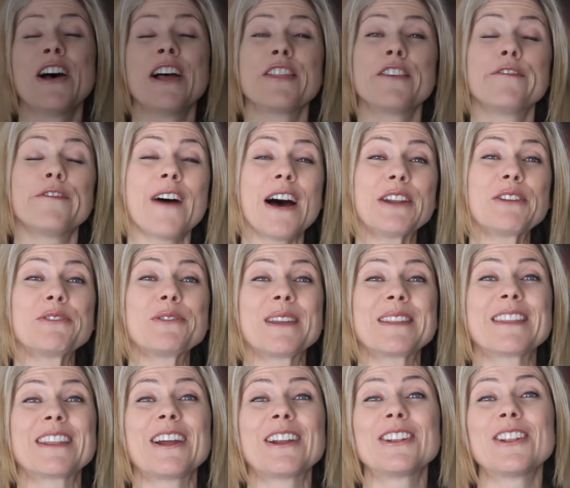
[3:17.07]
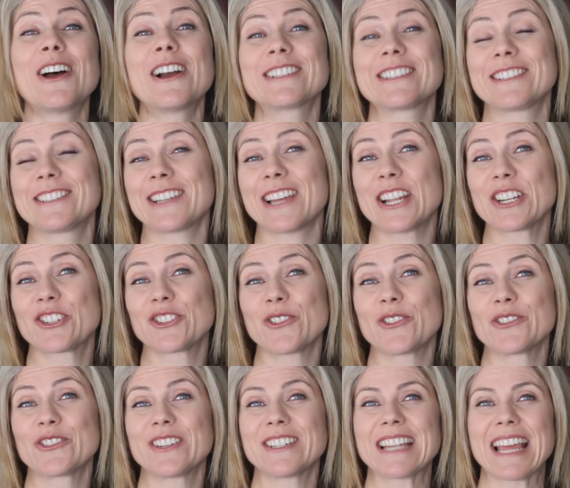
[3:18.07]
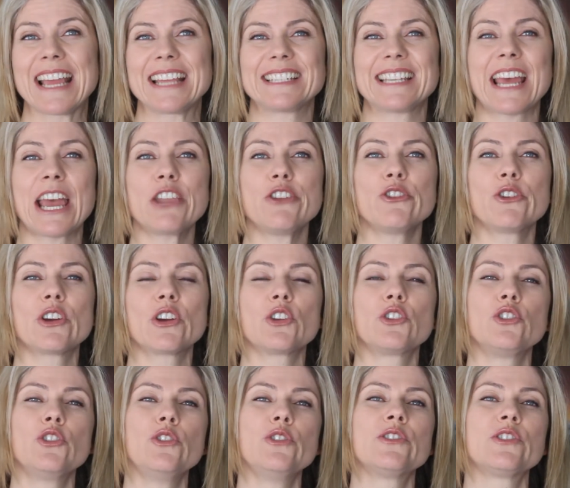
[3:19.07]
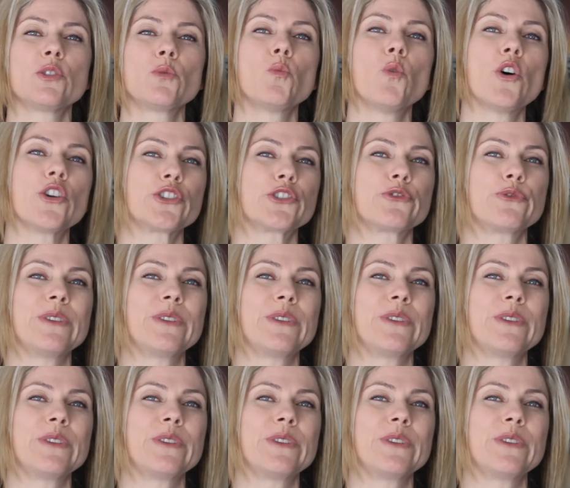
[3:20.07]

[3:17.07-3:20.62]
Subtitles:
The final thing that I'd like to touch on today is how you can use the wash,